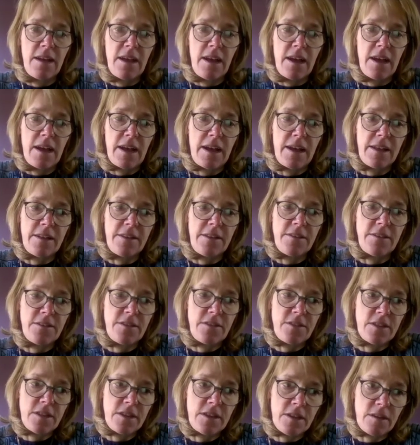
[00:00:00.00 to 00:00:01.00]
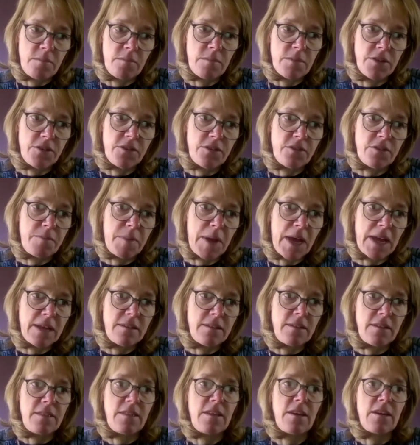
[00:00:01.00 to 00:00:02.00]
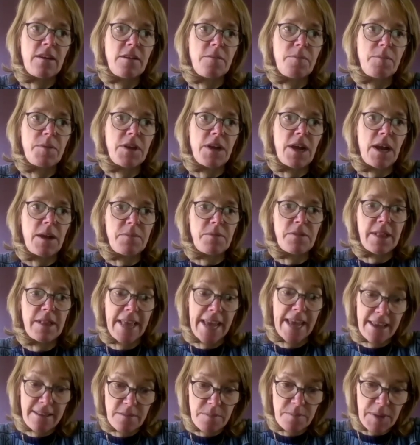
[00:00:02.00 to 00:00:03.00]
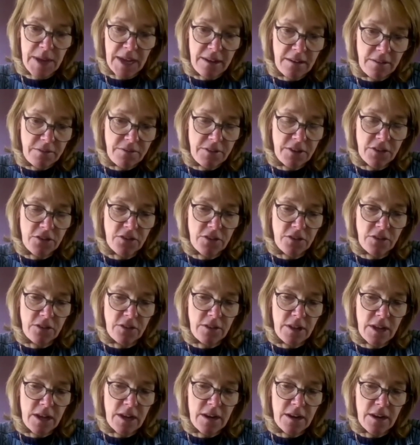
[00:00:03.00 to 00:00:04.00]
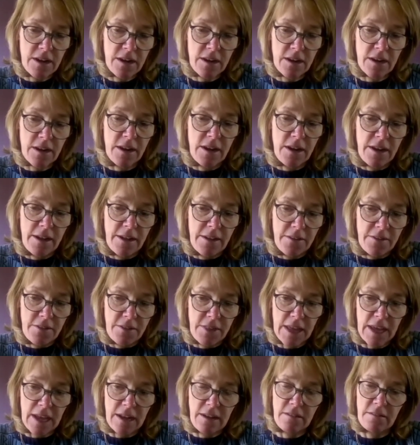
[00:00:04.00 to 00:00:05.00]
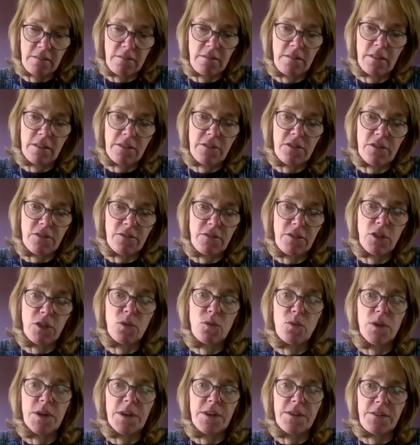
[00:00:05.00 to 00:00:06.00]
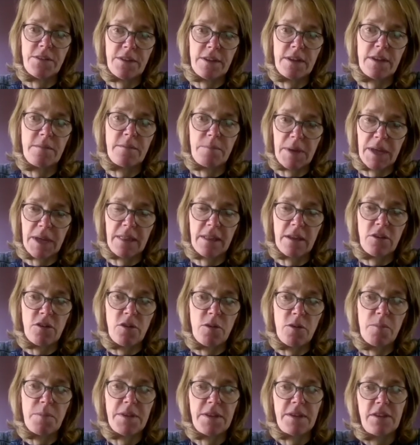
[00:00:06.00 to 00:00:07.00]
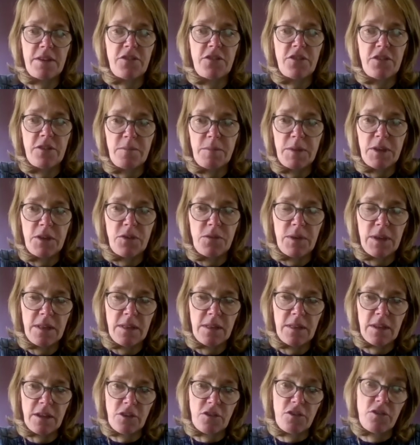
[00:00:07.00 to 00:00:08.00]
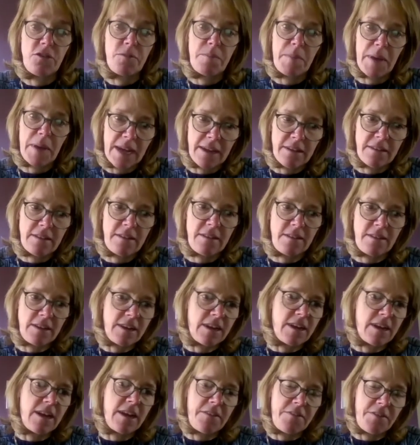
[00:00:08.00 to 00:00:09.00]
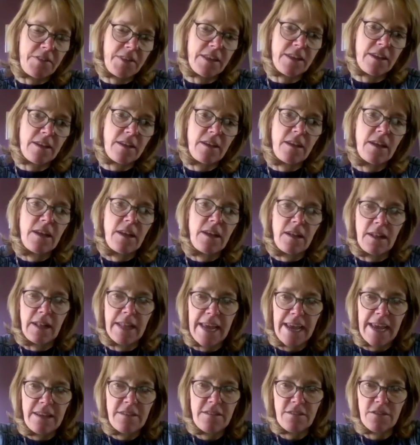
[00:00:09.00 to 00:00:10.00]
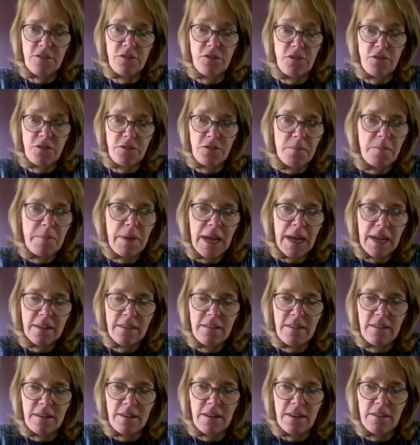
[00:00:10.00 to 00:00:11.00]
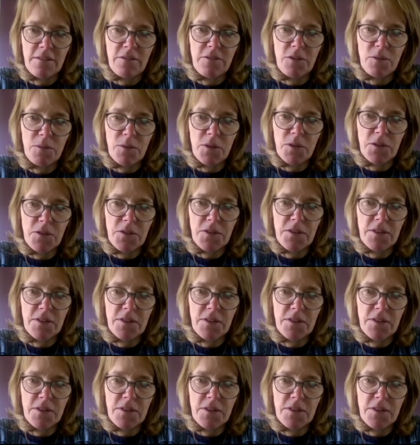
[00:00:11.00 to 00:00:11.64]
and the numbers of bacteria that are perhaps less beneficial are then sort of lowered and by the competition between the good bacteria and the less good bacteria, if you want.